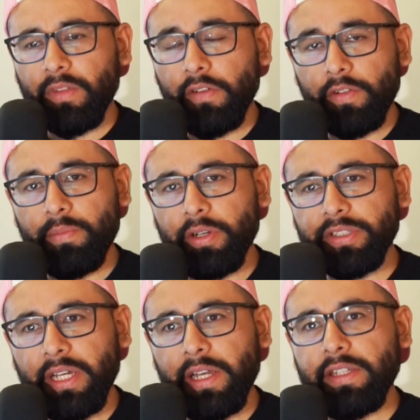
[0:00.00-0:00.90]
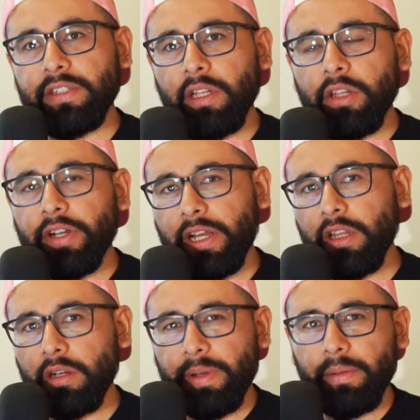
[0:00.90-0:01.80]
of computer science and learning a
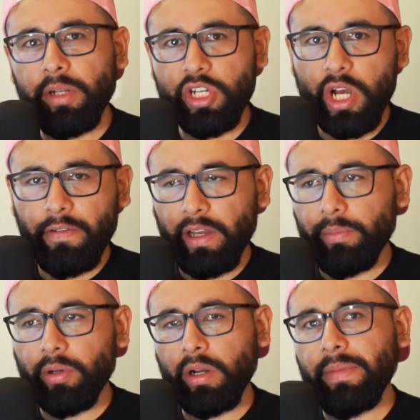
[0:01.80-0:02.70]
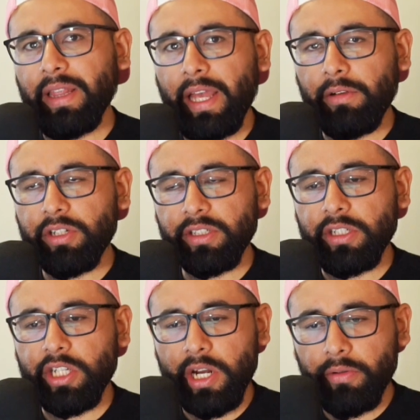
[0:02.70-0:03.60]
little bit about Java and programming languages
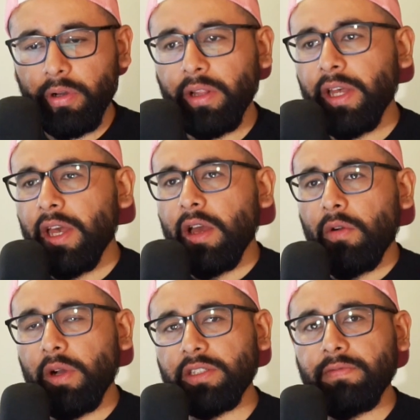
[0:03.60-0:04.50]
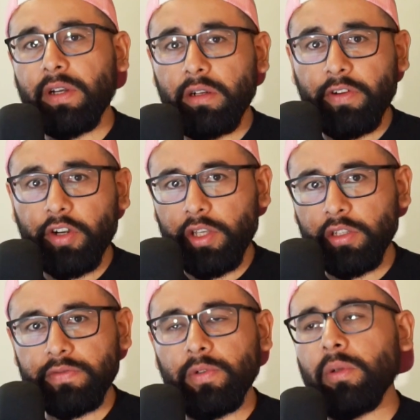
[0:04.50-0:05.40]
in general was very, very
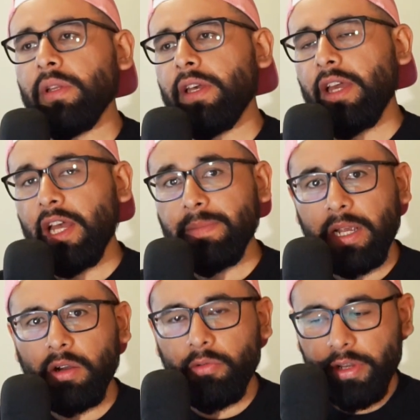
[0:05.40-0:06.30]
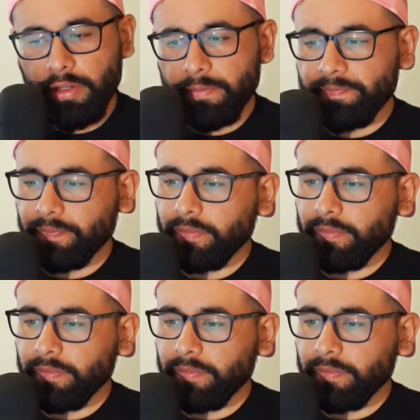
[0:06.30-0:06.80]
useful in my career.